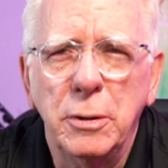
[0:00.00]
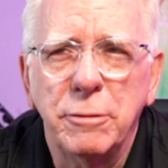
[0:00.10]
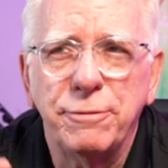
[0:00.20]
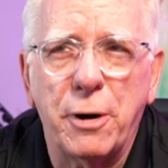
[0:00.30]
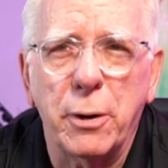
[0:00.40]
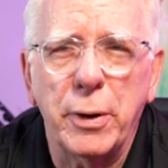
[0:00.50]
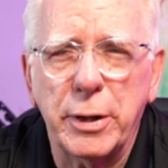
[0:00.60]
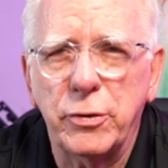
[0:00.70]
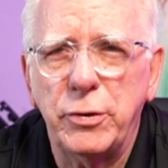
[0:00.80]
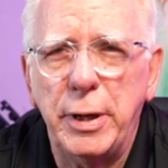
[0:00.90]
far
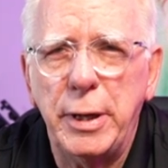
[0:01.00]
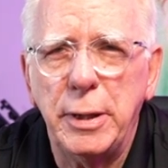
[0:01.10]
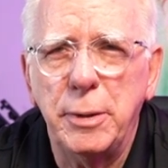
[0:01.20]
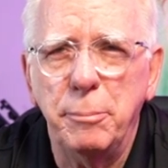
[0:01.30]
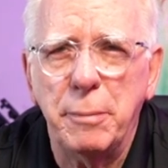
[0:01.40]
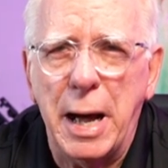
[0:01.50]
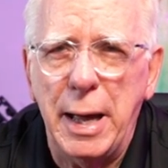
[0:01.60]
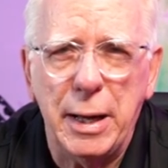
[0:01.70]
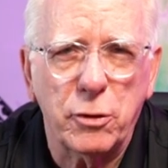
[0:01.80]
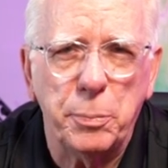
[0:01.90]
exceed my
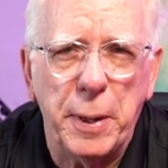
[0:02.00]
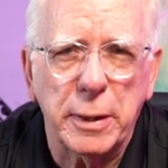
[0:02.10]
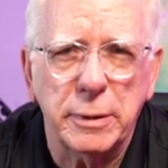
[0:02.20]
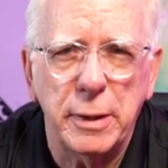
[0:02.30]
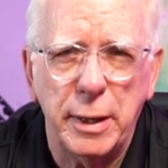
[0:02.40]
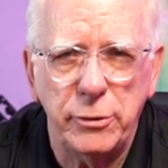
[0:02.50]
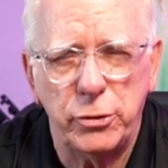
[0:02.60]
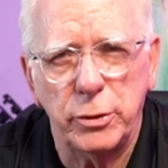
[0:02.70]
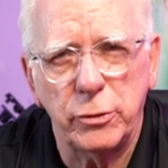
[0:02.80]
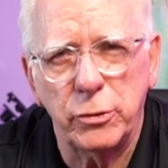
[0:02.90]

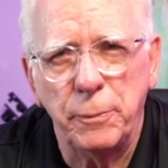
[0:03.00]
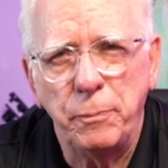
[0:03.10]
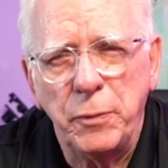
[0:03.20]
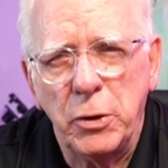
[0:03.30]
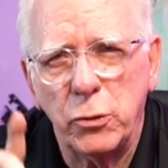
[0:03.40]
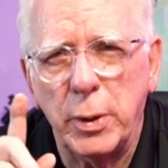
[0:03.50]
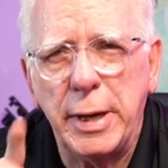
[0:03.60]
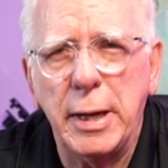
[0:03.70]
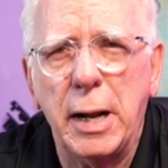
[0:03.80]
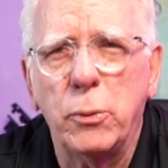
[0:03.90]
expectations. So
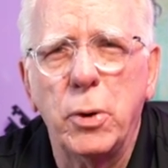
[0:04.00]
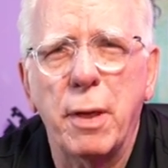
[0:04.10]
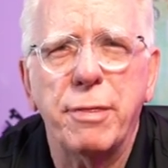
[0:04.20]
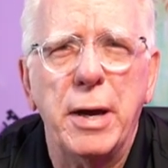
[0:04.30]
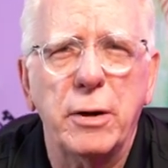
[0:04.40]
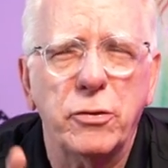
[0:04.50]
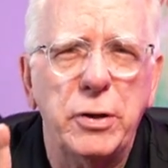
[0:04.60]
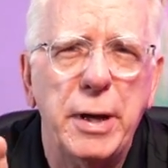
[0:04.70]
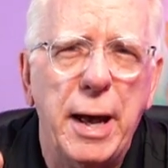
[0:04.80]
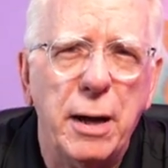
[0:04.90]
again, I want to thank
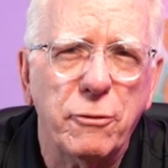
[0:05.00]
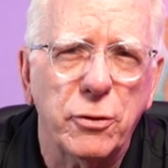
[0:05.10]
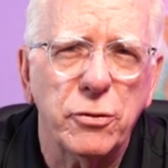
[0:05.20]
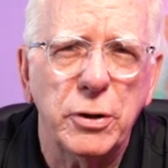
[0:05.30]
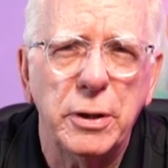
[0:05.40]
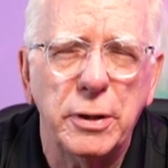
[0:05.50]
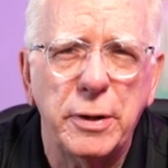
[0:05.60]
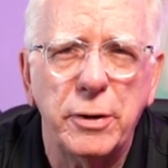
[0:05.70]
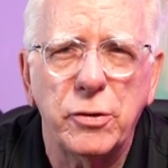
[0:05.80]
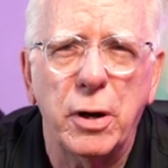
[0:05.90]
Seac for sending
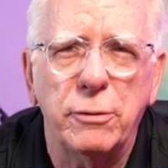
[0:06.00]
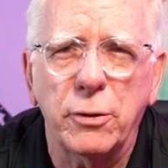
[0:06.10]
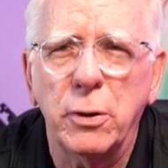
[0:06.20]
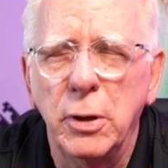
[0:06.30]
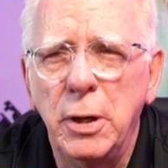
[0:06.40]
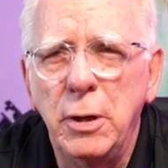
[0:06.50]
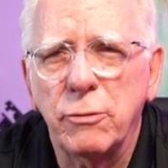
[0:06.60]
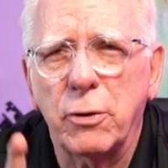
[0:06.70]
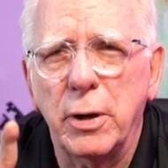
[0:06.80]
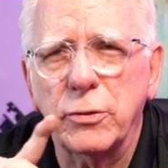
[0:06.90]
these over
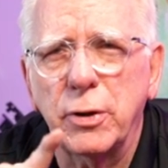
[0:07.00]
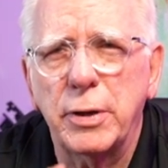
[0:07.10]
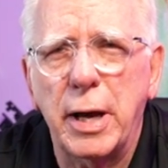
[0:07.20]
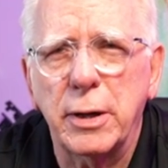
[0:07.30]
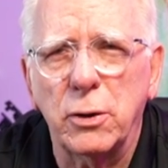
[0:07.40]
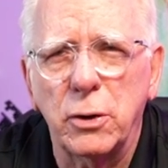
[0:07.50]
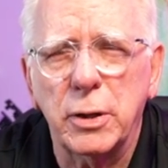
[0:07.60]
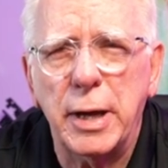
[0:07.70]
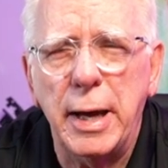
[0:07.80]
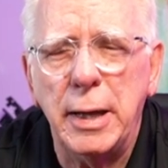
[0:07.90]
for us to take a
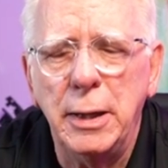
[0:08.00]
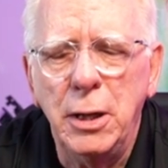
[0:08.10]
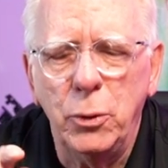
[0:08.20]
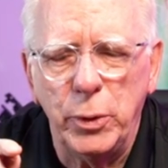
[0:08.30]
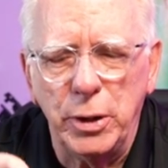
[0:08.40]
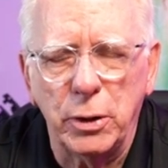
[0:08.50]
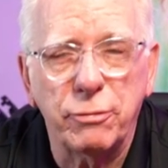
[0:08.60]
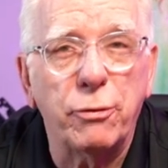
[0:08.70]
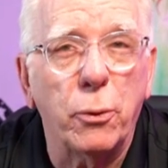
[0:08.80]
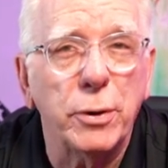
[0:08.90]
look at. We look
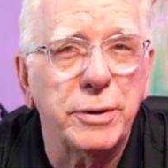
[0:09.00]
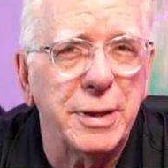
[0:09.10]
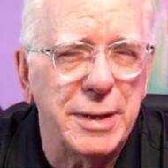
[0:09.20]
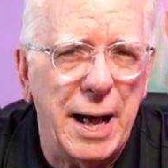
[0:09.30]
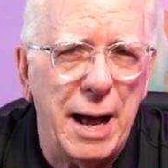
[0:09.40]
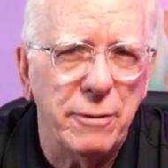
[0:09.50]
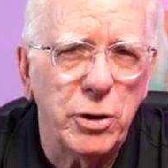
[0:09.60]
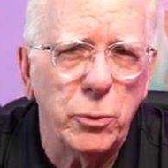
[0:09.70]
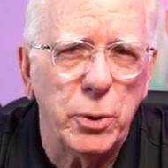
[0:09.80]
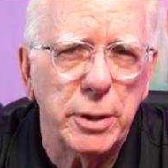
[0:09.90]
forward to
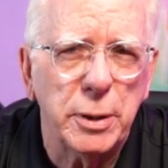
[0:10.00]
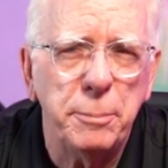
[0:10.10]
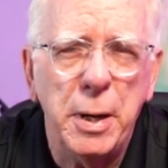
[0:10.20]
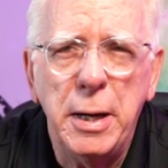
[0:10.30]
diving with them